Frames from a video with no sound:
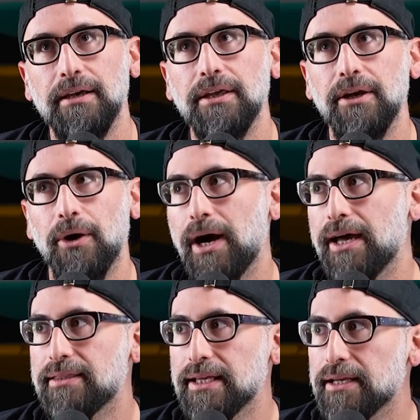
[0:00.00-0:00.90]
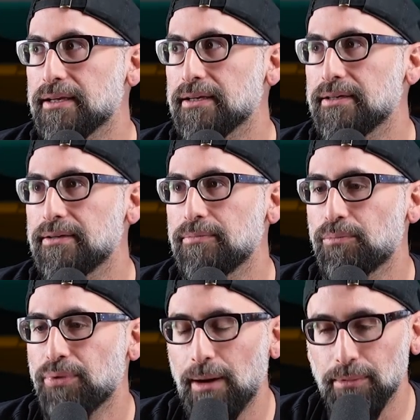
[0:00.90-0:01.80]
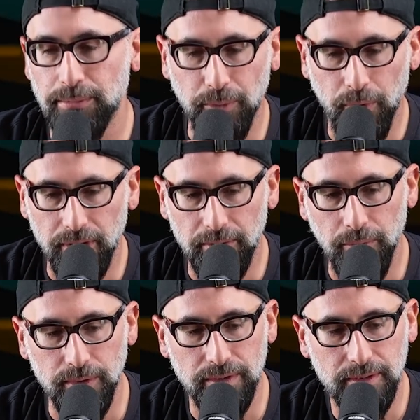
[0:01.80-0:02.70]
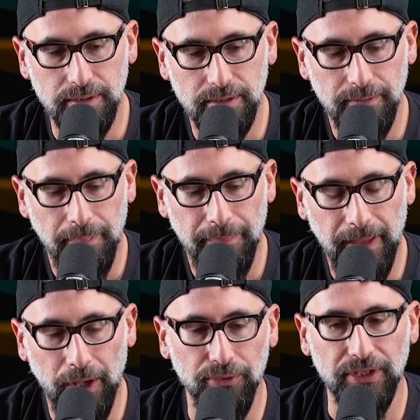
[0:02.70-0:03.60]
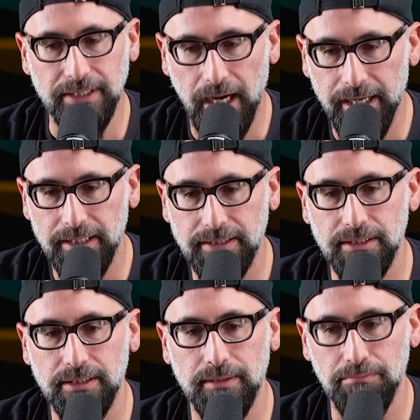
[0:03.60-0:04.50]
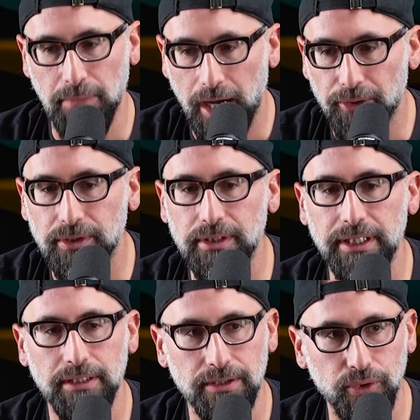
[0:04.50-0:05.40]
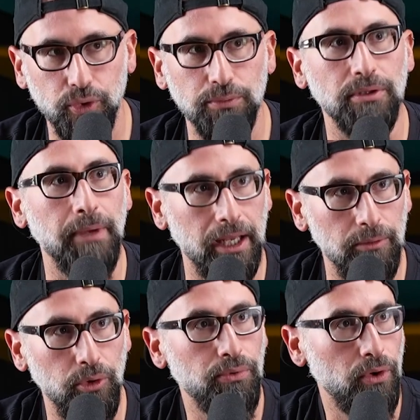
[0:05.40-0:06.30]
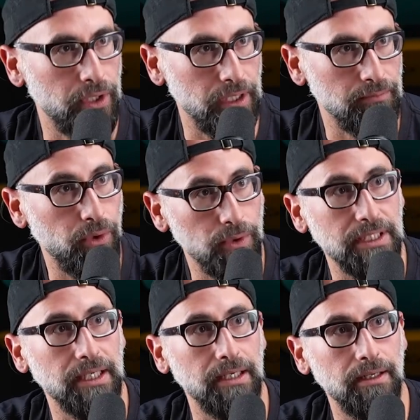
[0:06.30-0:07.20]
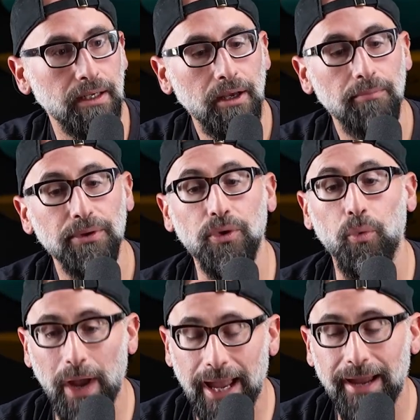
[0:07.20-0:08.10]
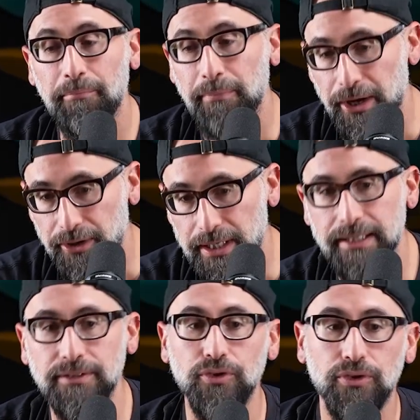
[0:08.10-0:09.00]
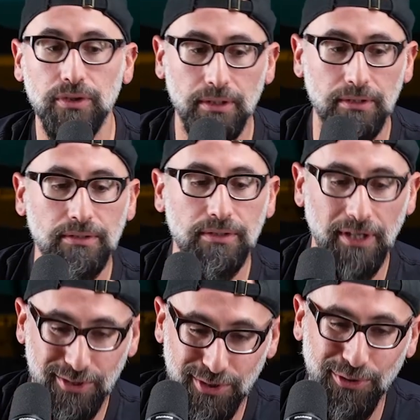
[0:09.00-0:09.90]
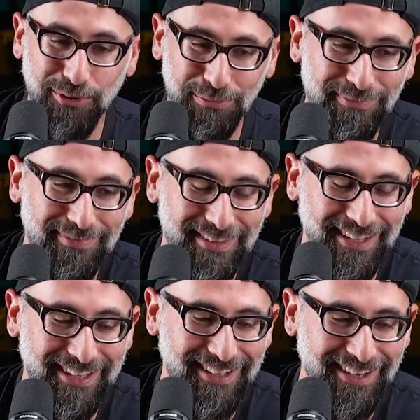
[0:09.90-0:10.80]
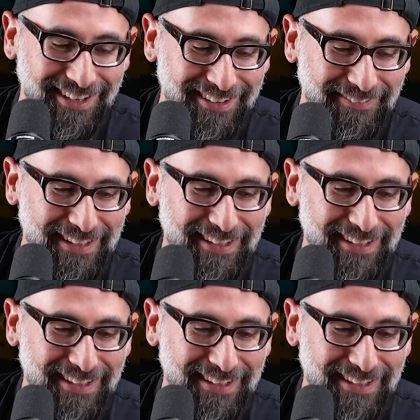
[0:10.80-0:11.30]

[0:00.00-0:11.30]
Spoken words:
I think probably one of the most healthy diets is to moderately consume some animal protein. But the way Americans assume, like the